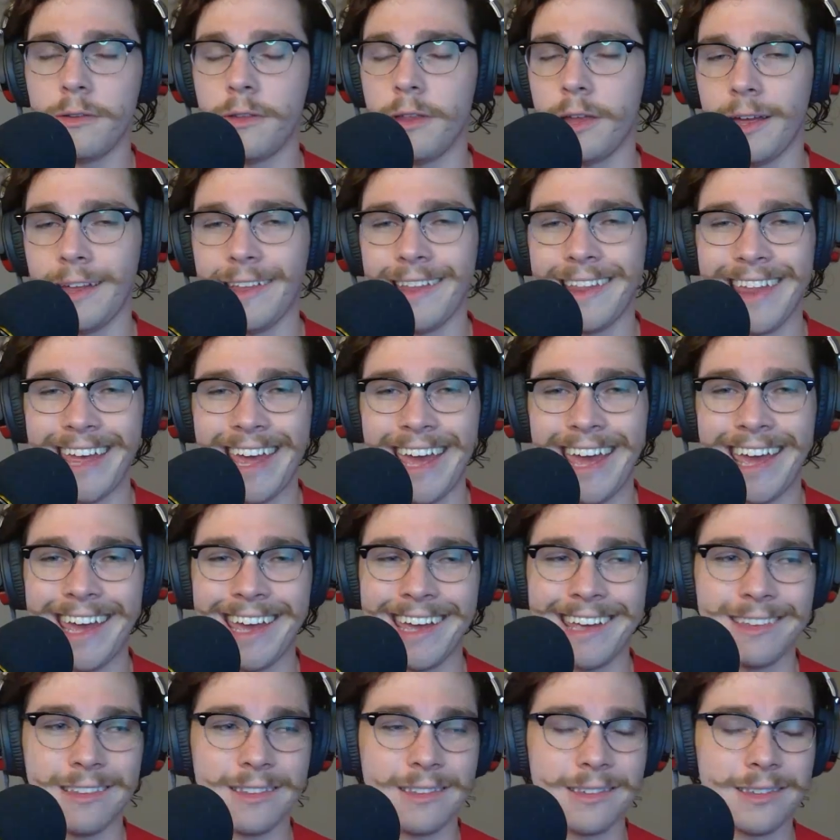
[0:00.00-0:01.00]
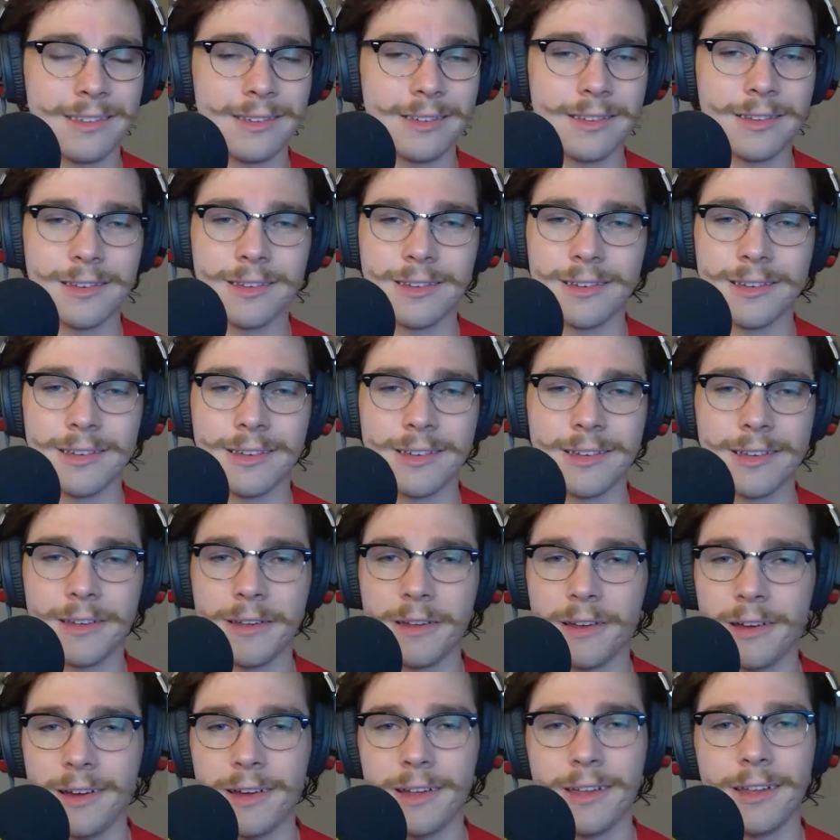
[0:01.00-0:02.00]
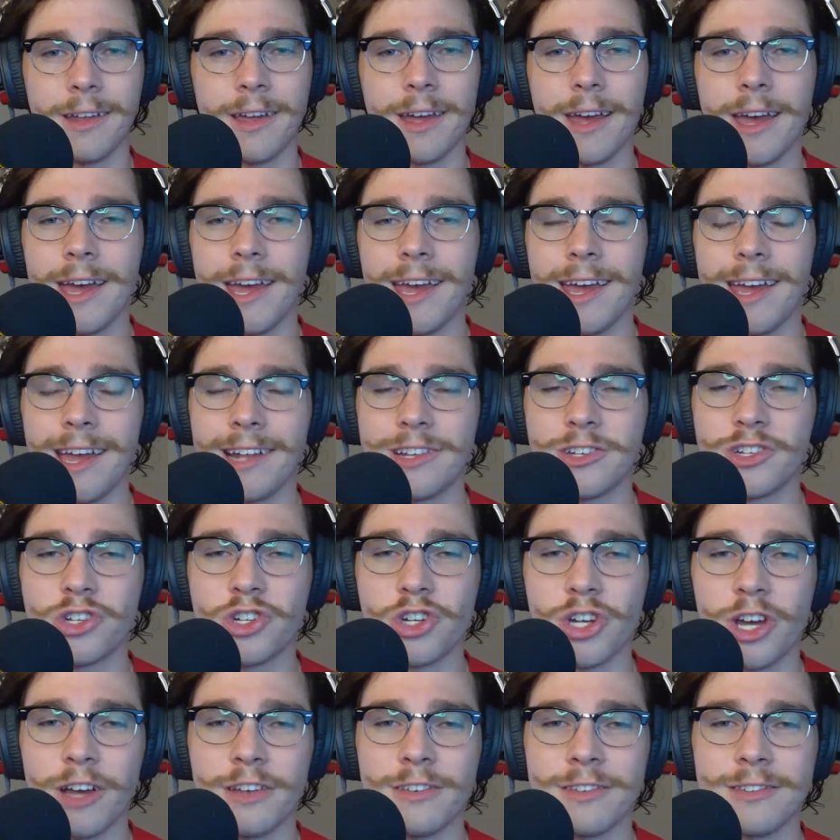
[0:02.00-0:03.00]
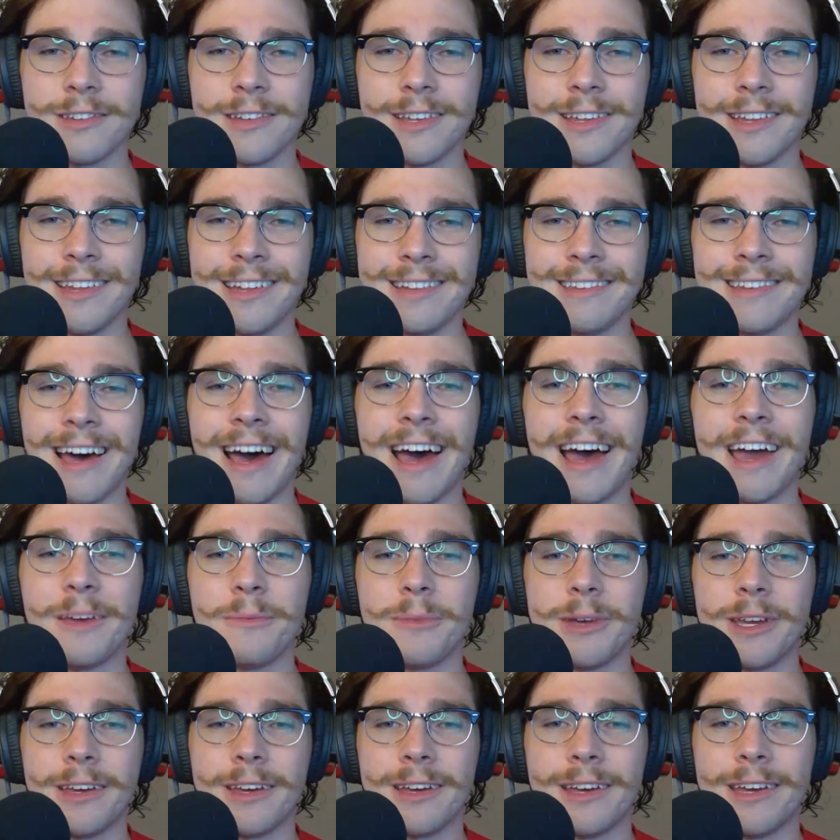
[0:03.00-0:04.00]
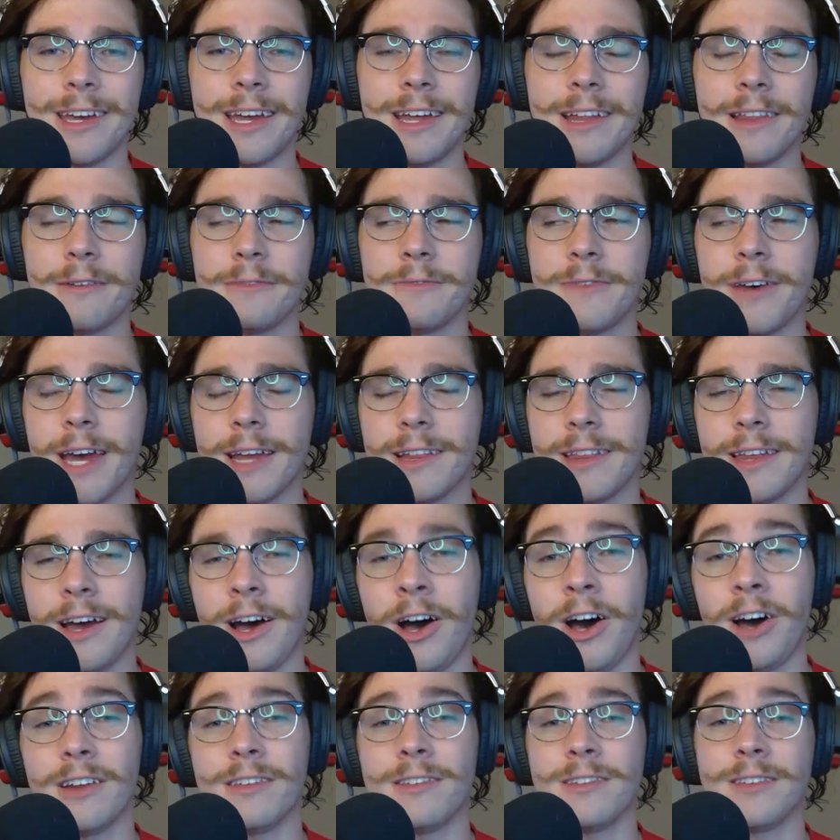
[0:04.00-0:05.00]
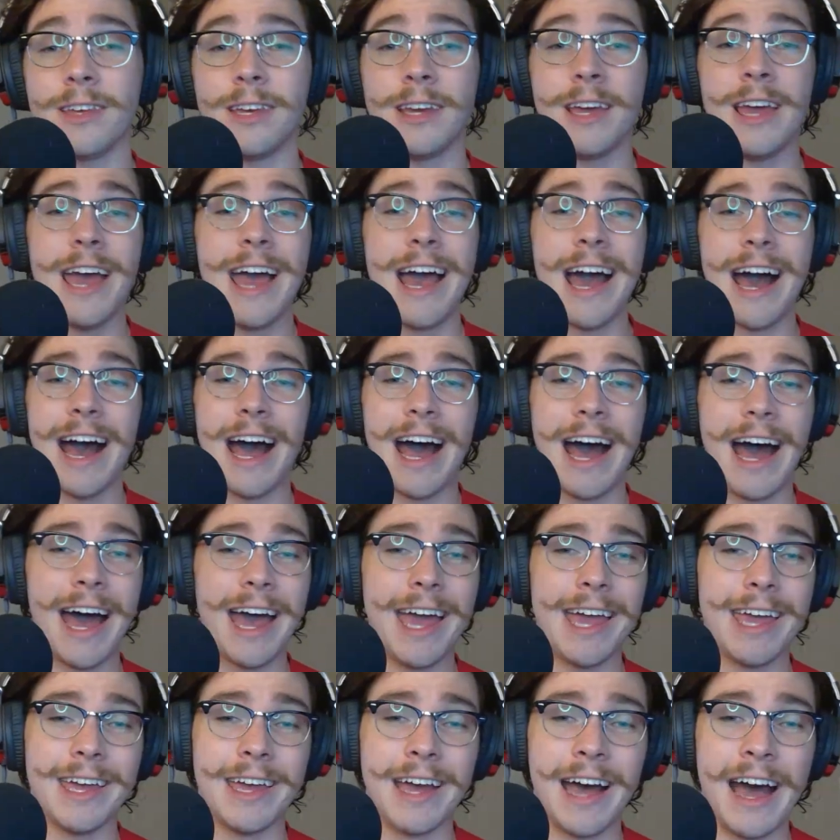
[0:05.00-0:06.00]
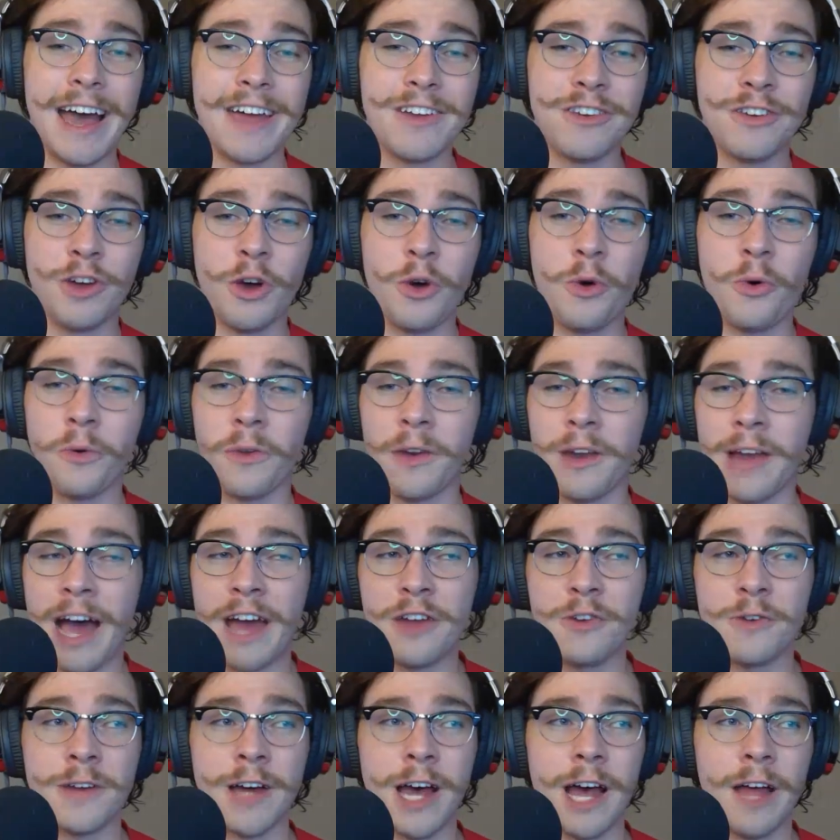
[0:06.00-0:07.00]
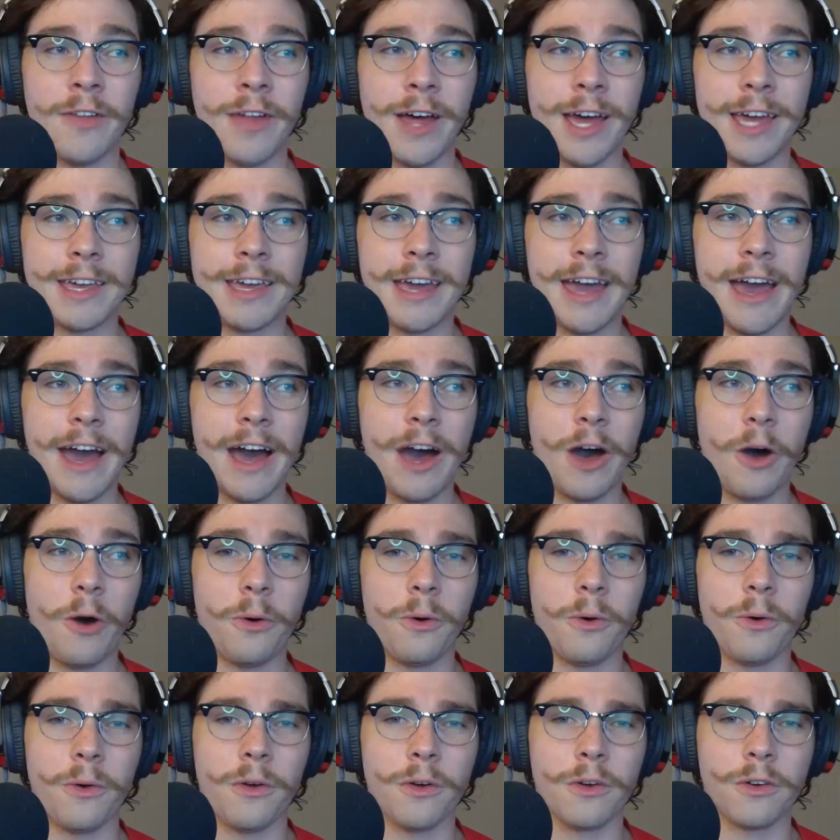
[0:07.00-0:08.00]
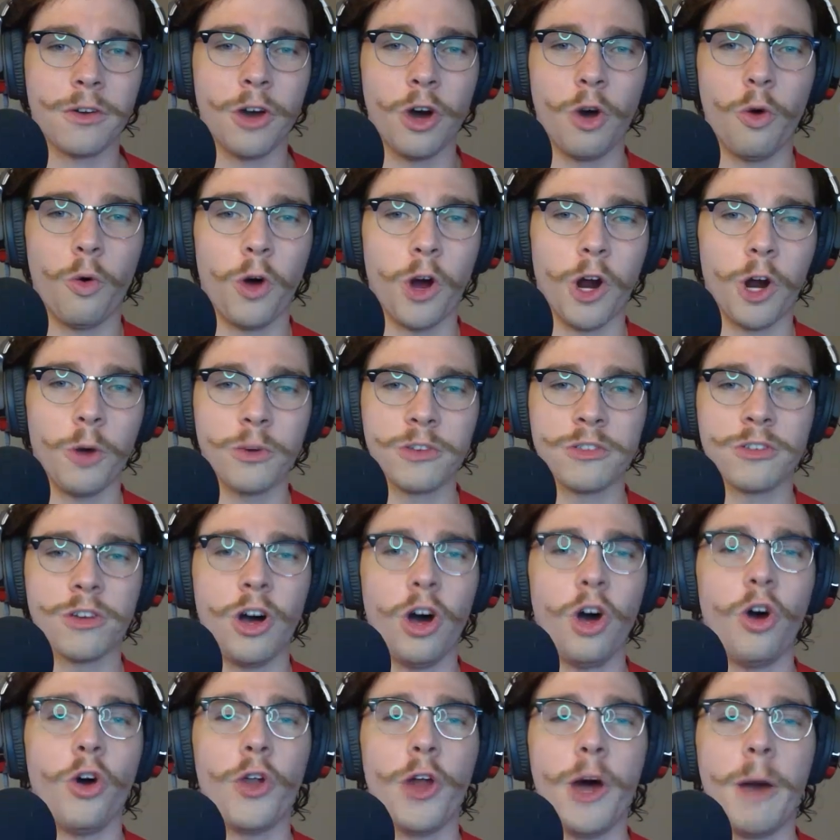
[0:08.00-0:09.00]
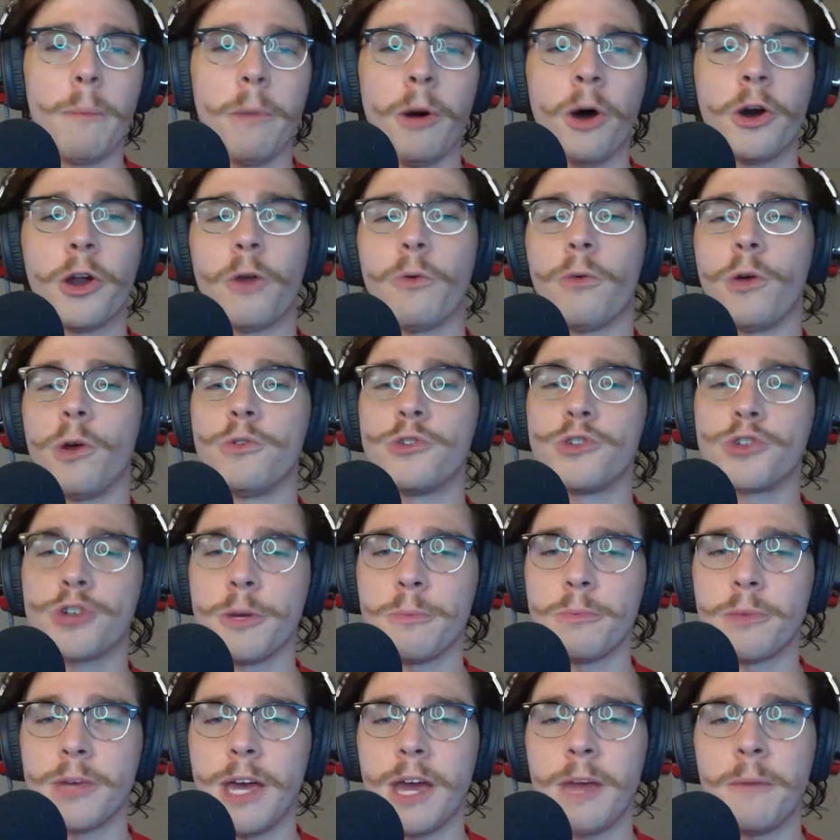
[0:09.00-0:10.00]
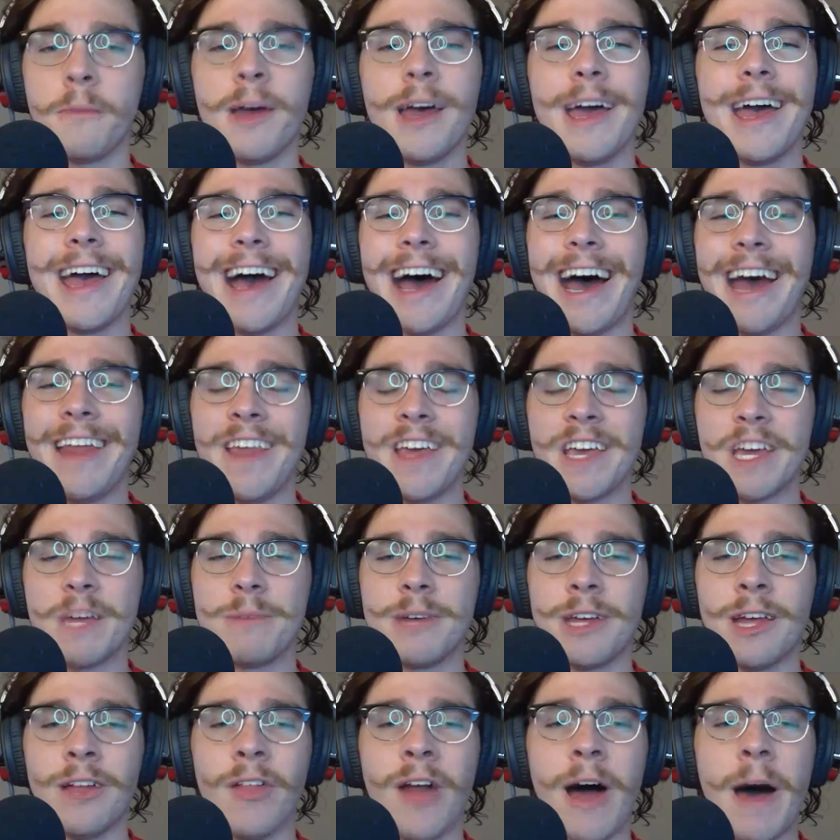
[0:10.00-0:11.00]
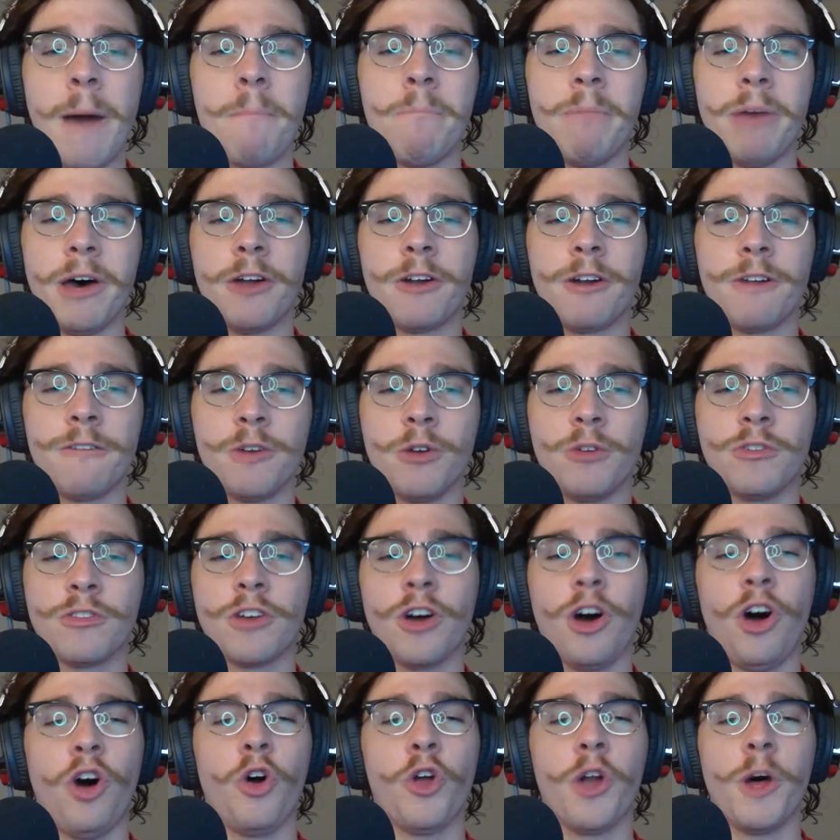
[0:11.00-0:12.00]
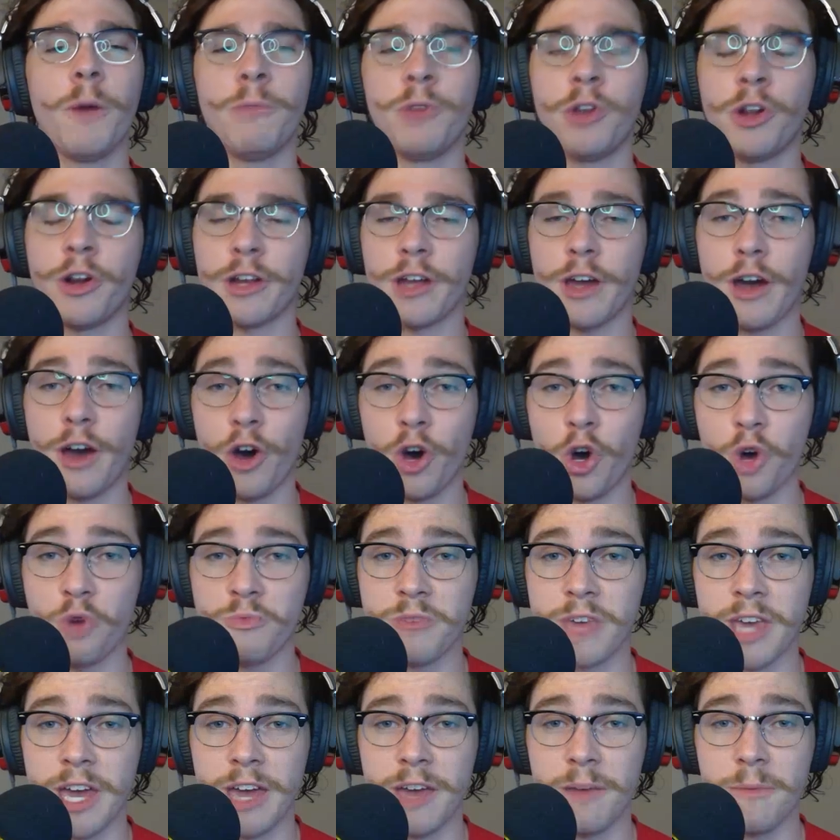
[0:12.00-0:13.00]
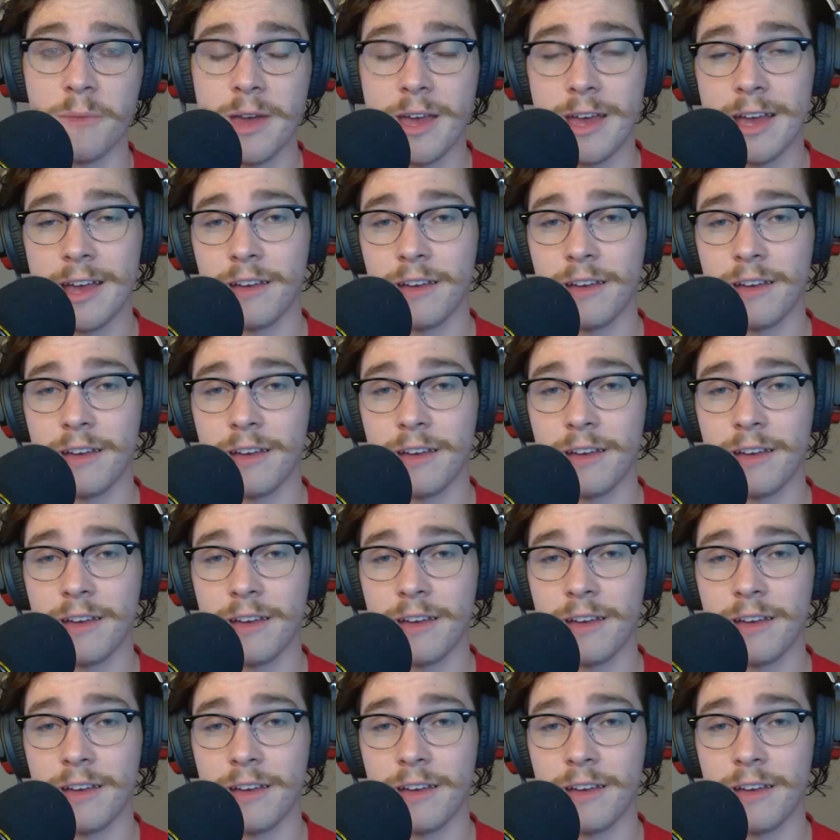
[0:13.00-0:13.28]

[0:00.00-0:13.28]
The A's it's just the timing and the fact that honestly, I do not like how Kowar was called up on a road trip game. I think it'd be a lot better if he was called up during a home game.